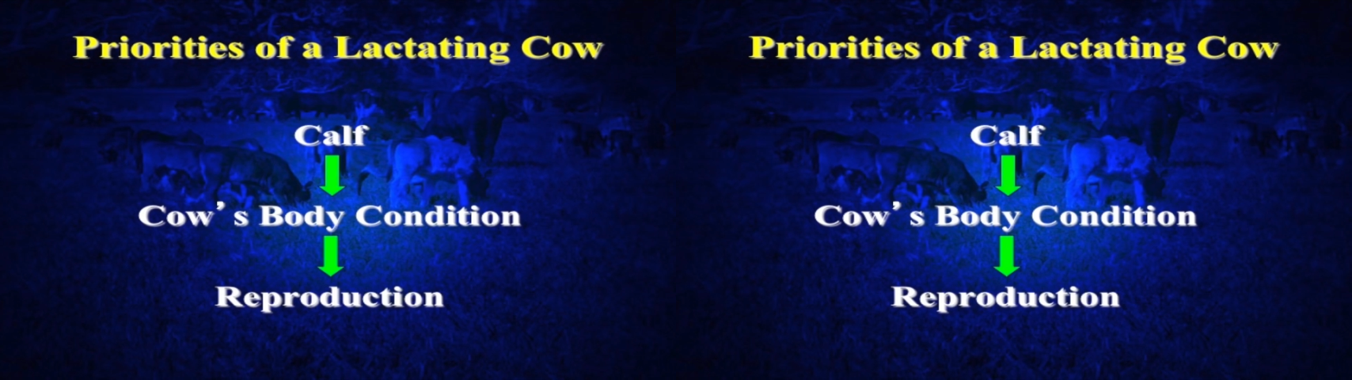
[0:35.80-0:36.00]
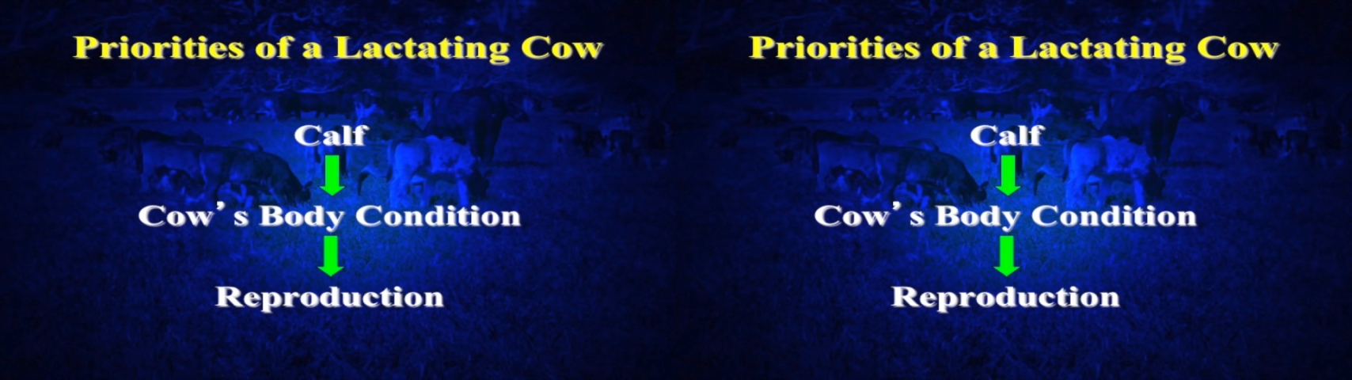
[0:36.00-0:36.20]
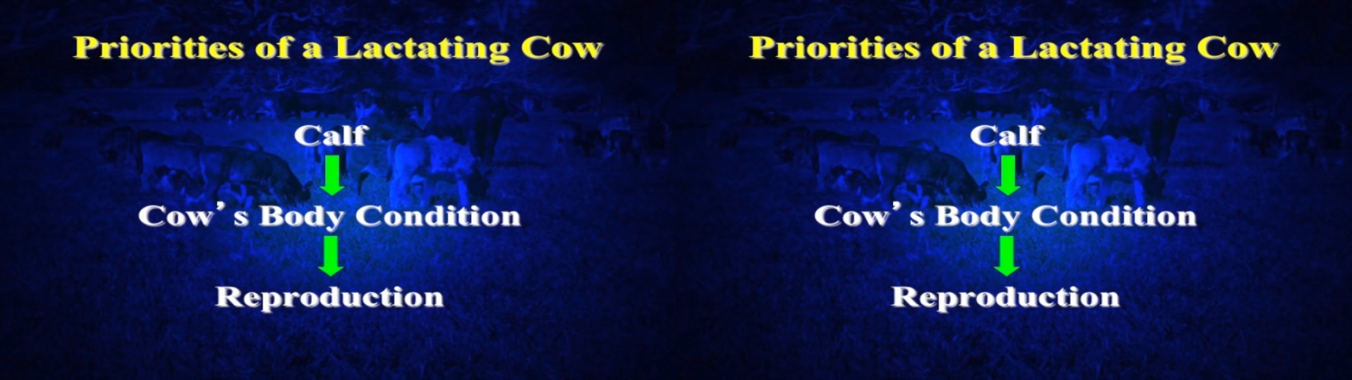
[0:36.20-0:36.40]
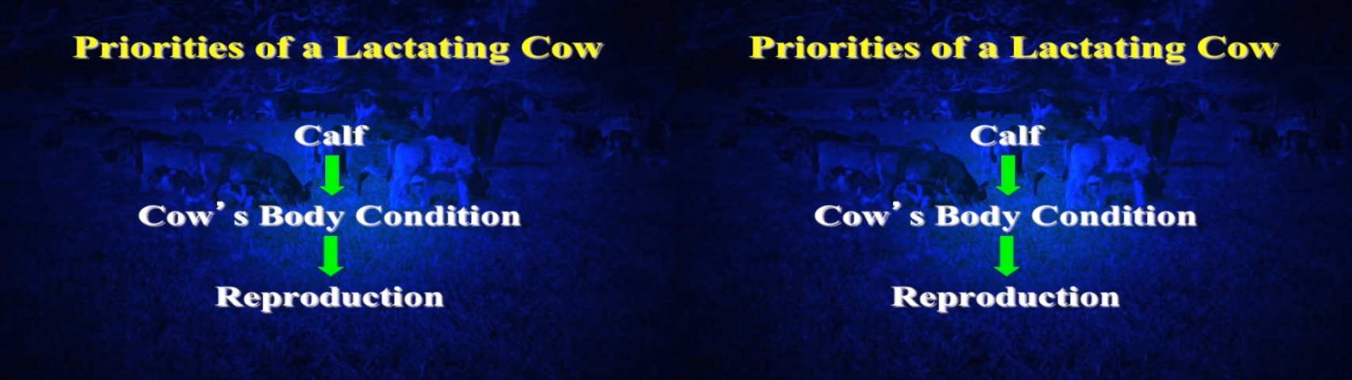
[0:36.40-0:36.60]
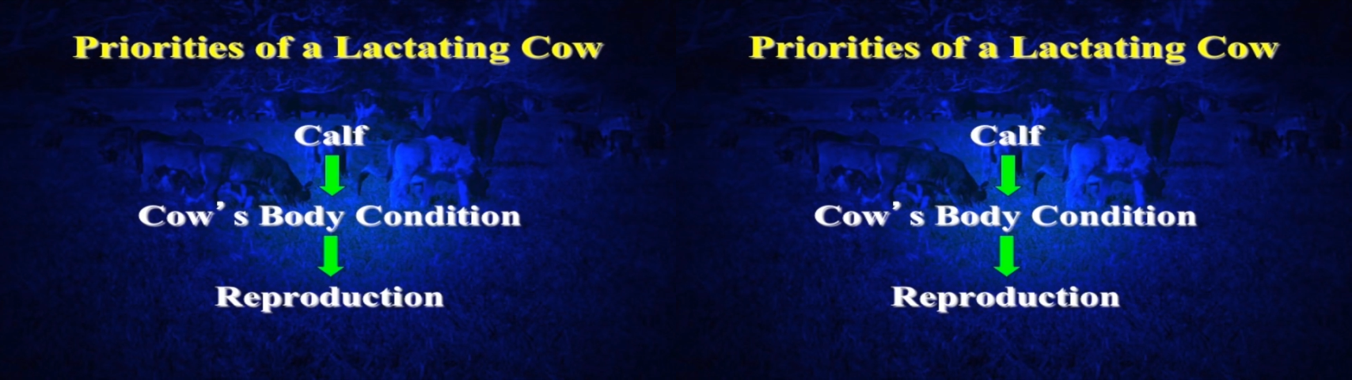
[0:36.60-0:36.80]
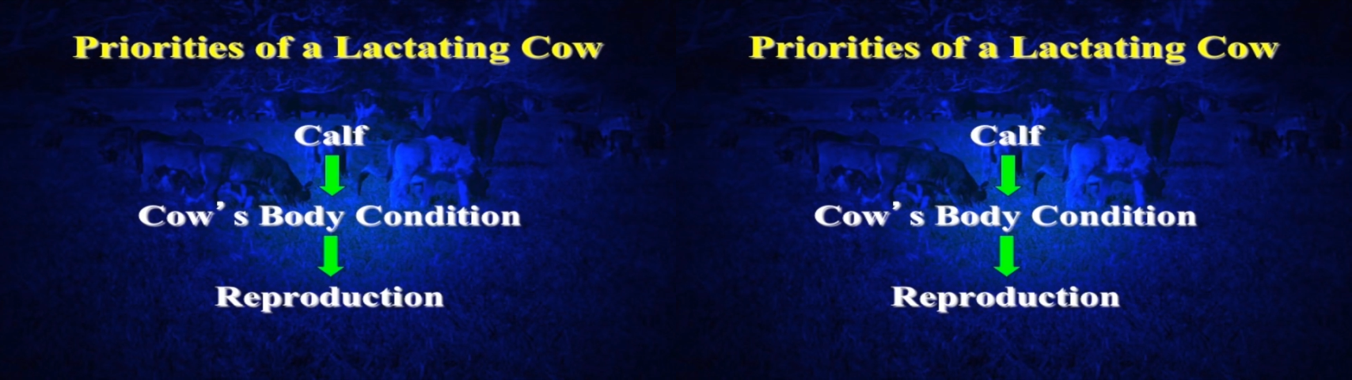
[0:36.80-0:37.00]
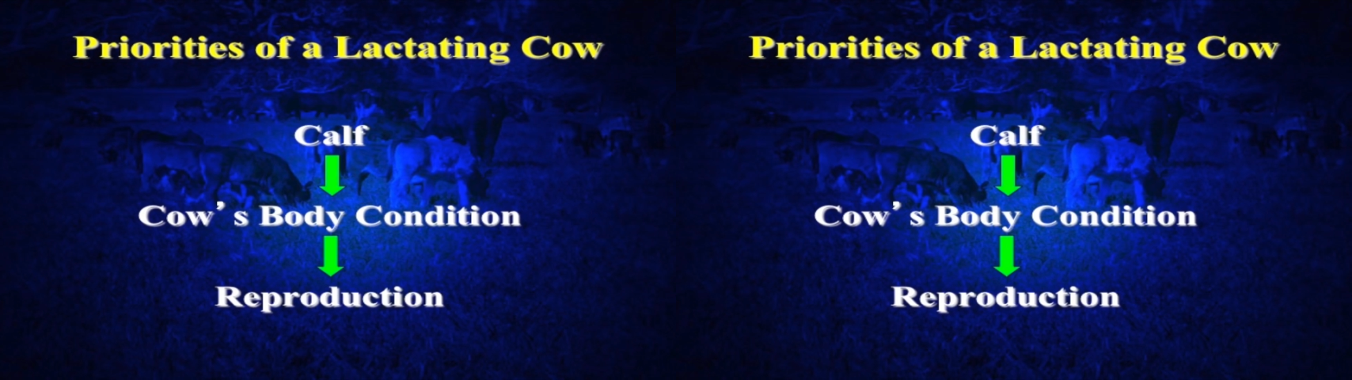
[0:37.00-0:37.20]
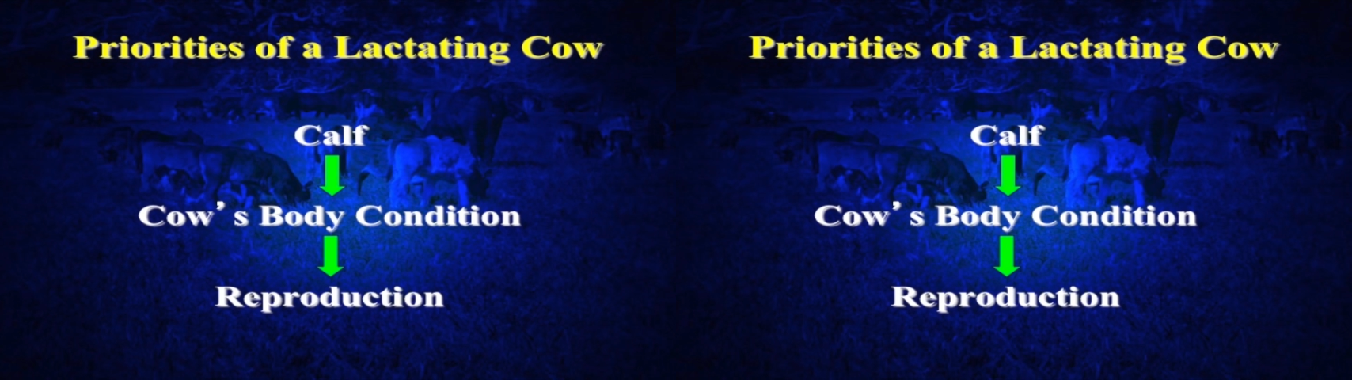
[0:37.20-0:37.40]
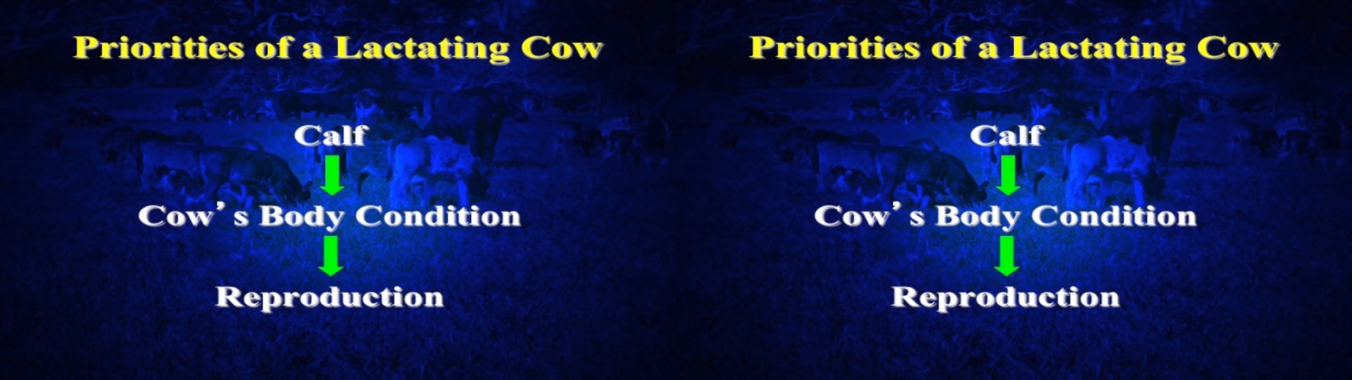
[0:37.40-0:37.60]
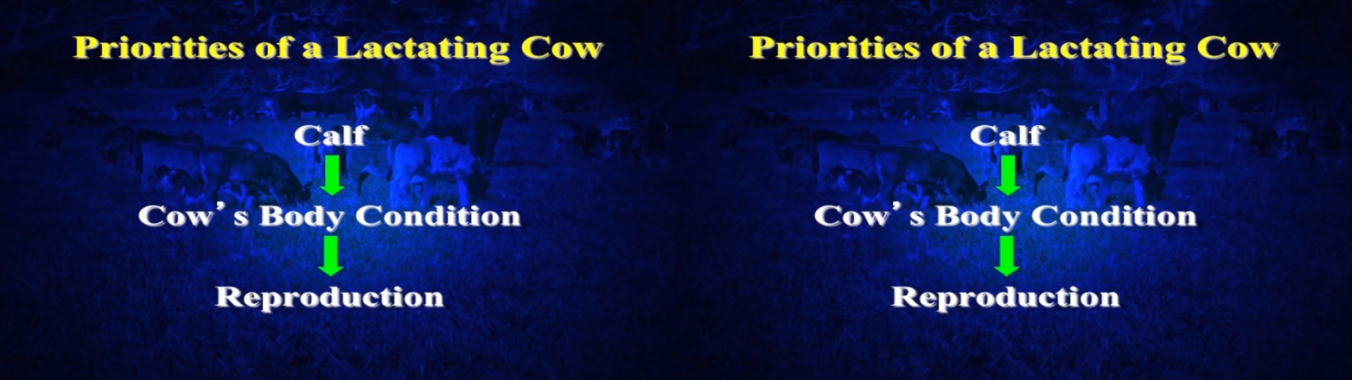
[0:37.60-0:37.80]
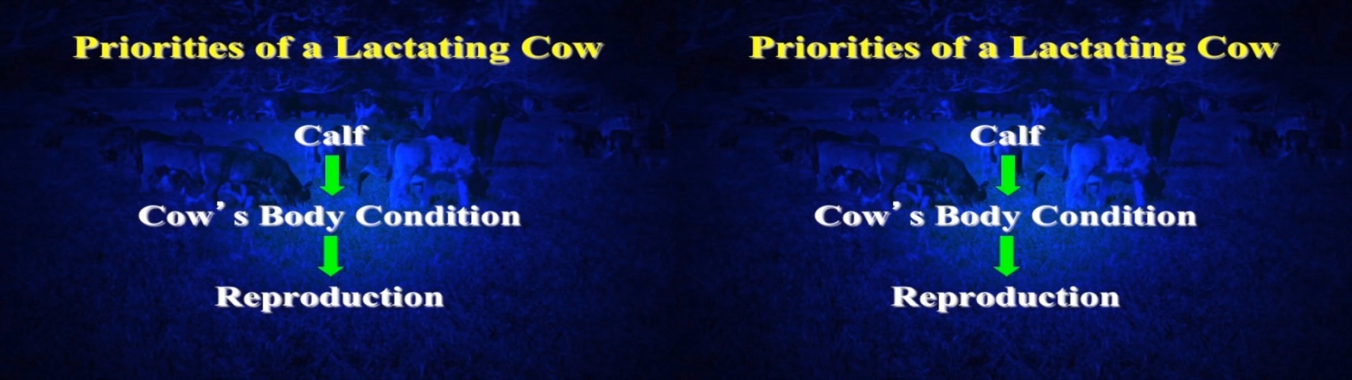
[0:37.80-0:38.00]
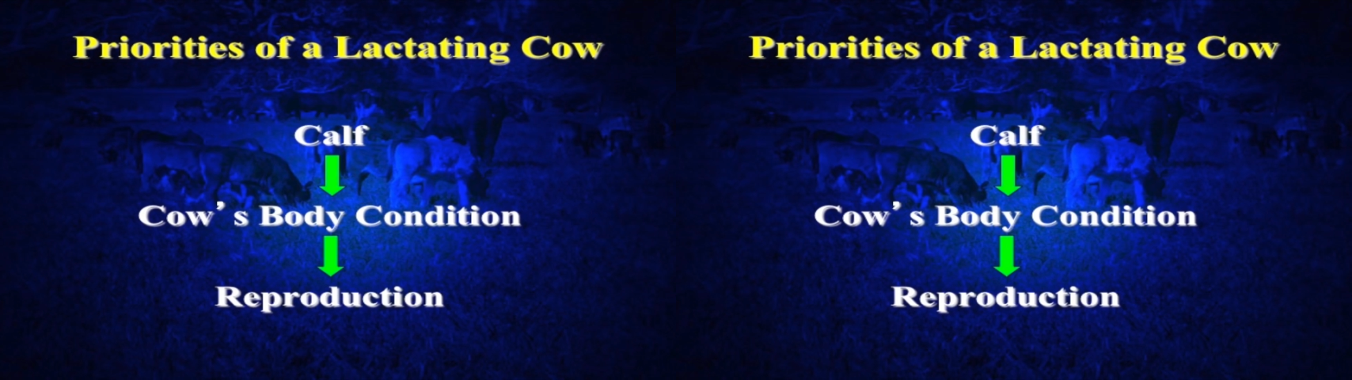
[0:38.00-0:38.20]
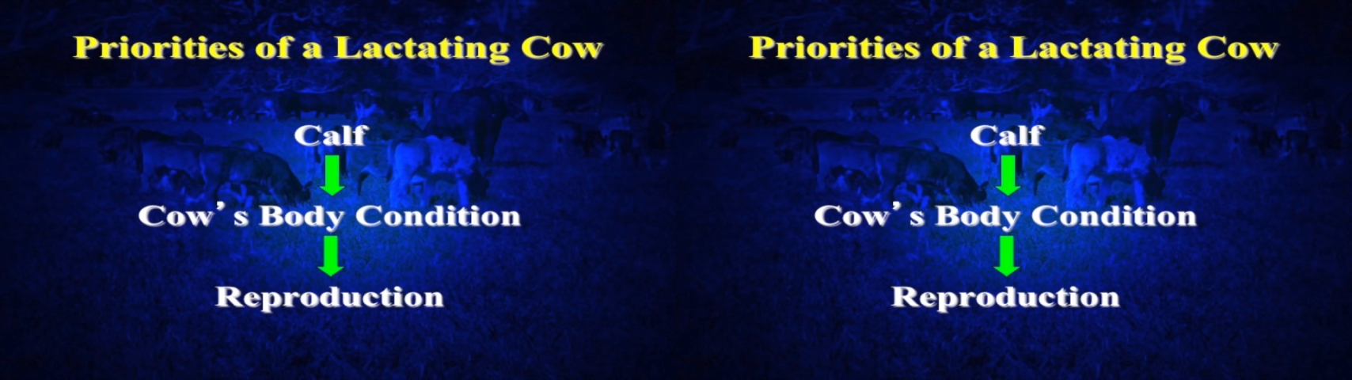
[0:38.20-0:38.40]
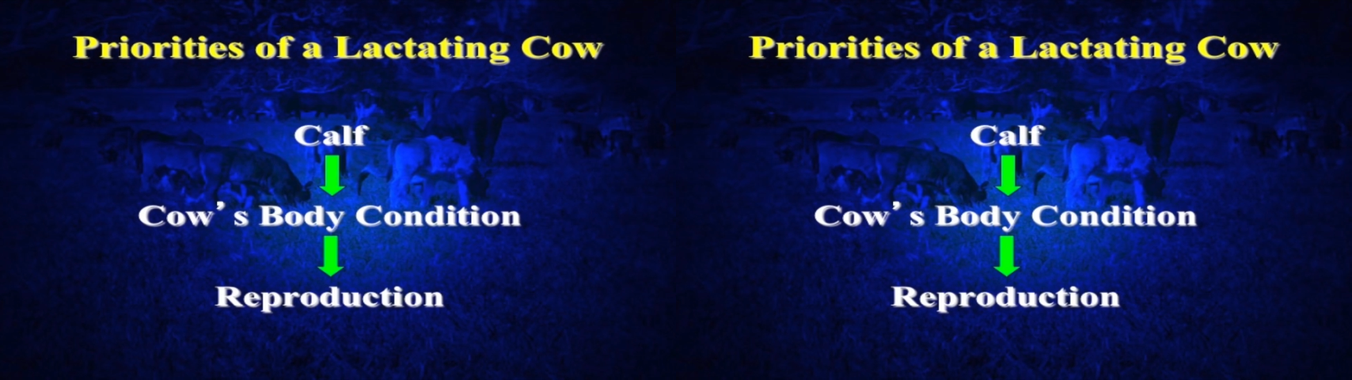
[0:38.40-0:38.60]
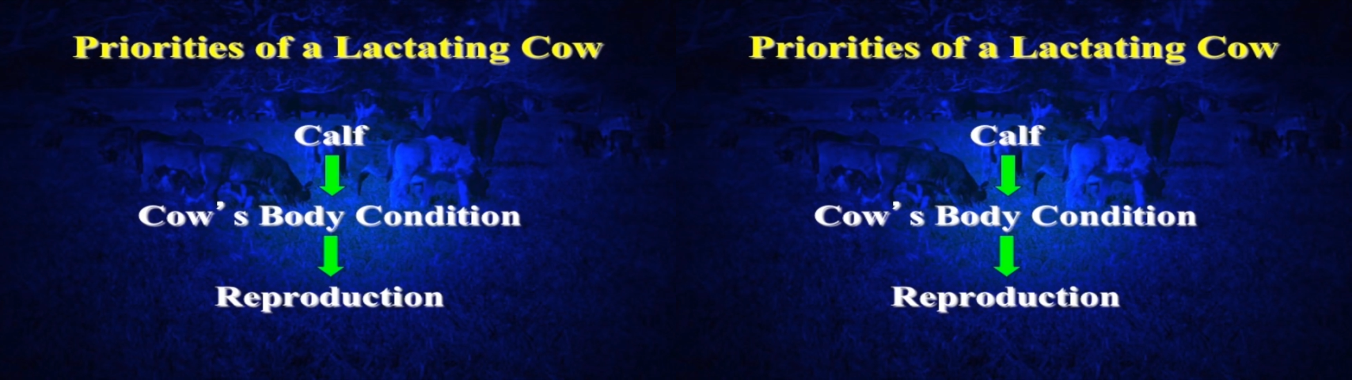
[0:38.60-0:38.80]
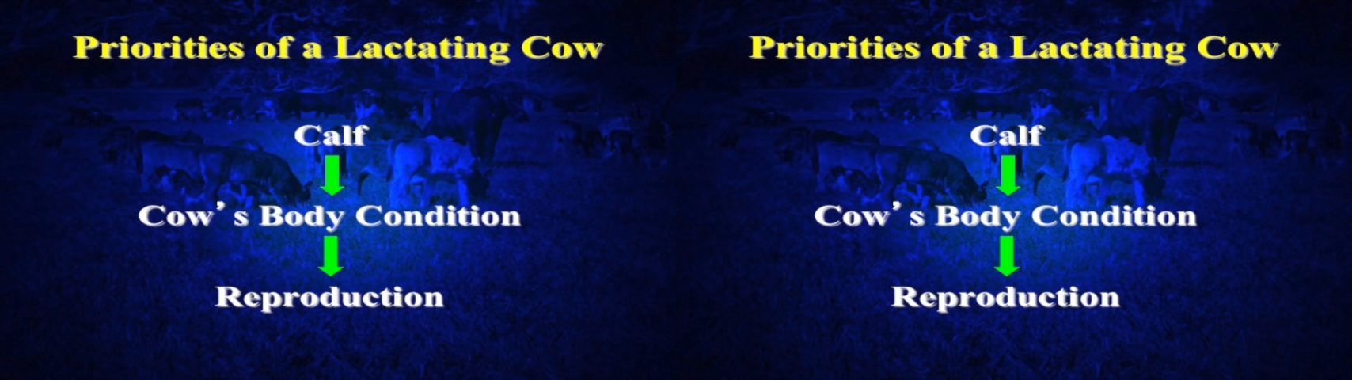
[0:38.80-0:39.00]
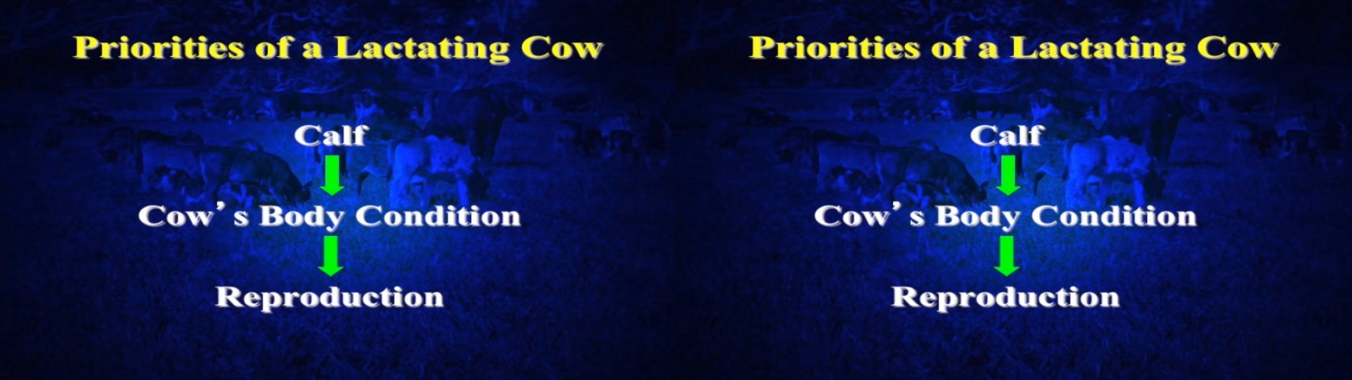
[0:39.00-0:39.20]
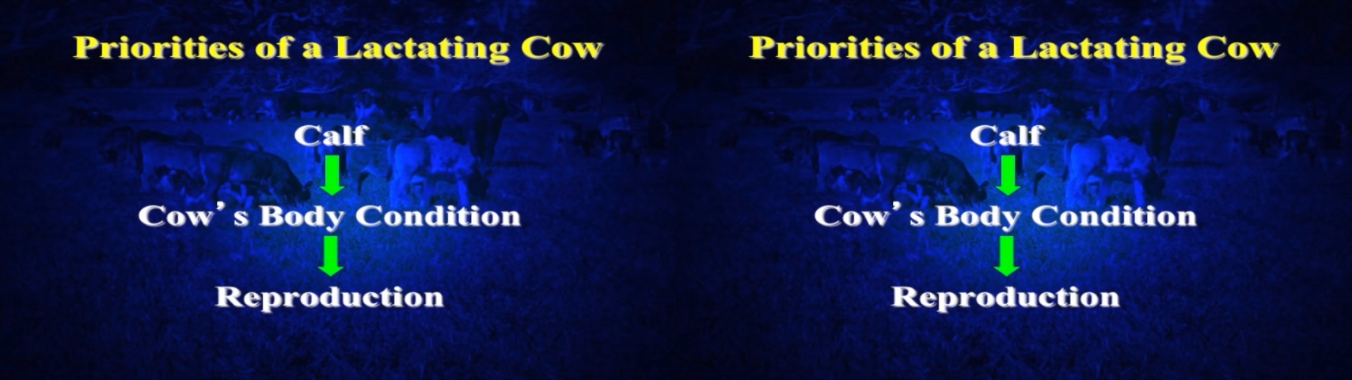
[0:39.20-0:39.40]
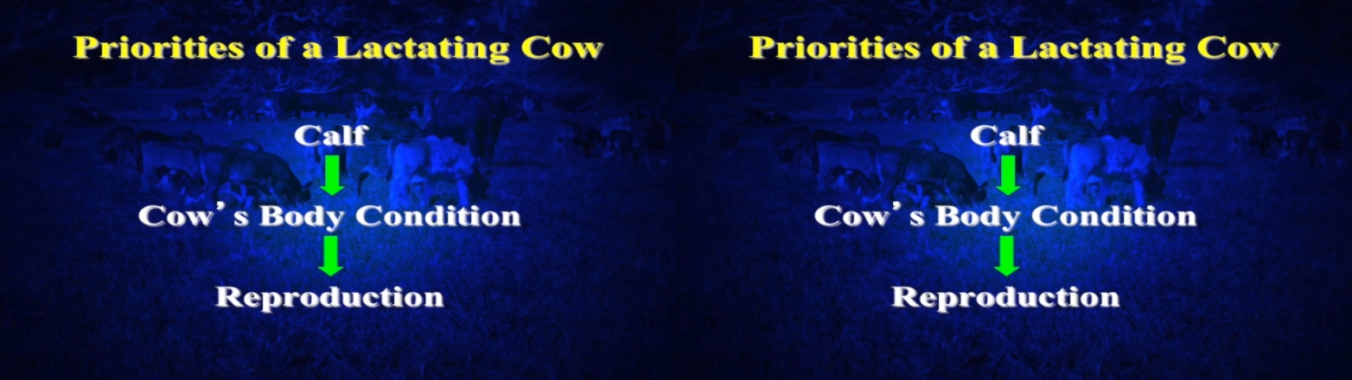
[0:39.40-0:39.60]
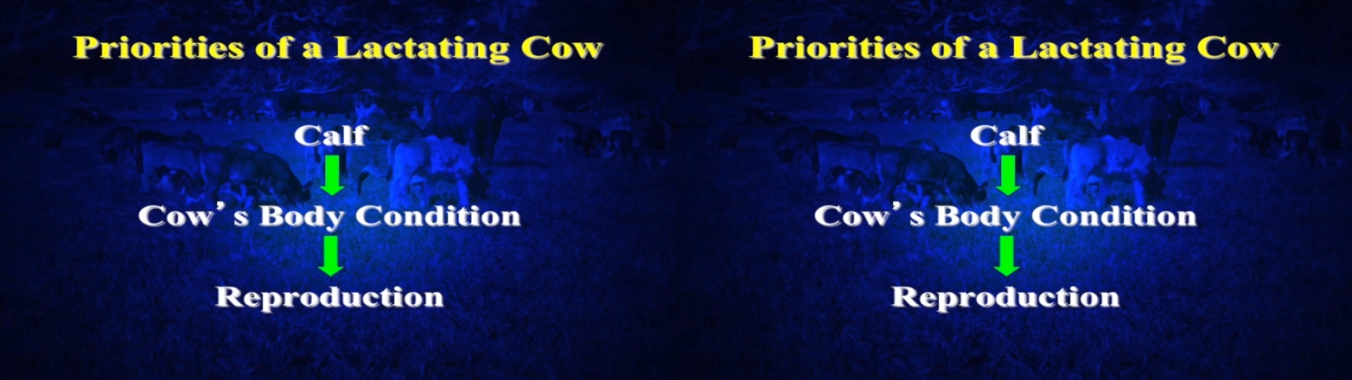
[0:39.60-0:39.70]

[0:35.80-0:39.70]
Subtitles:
(no speaker visible)